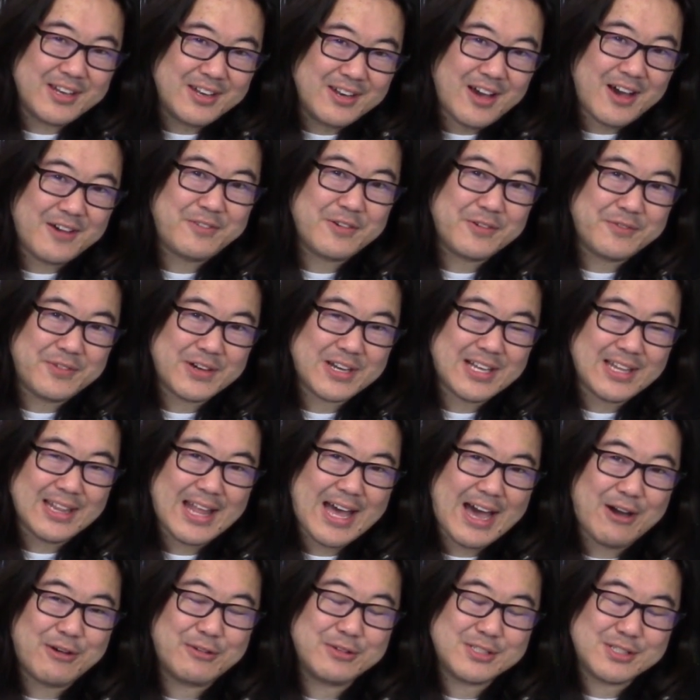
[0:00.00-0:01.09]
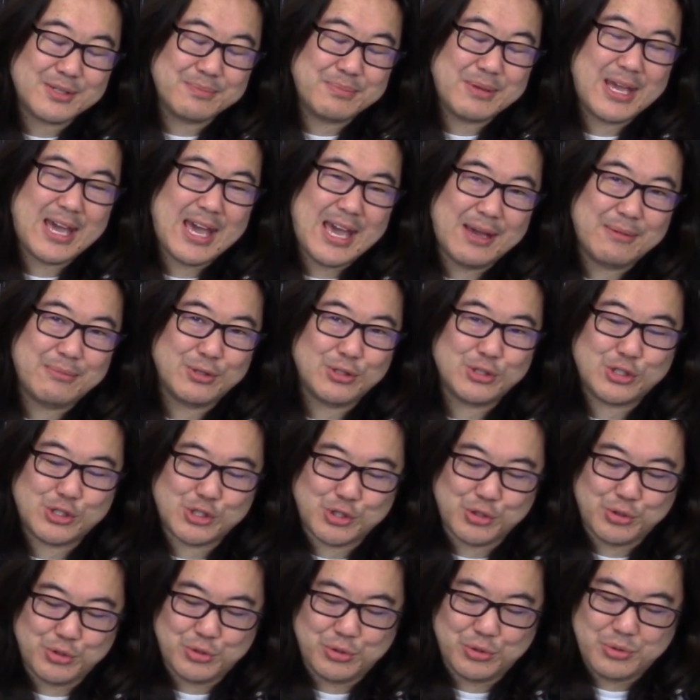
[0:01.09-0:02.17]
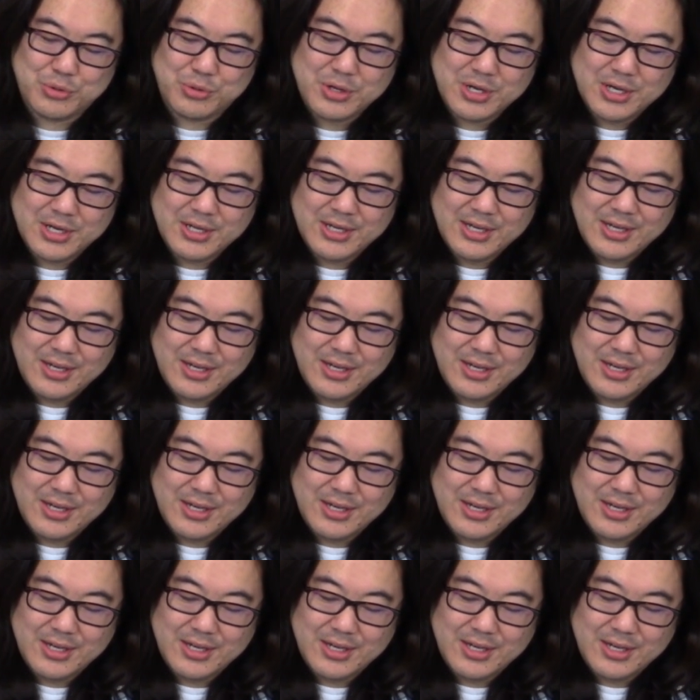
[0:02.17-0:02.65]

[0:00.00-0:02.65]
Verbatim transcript: enough of a clout to be able to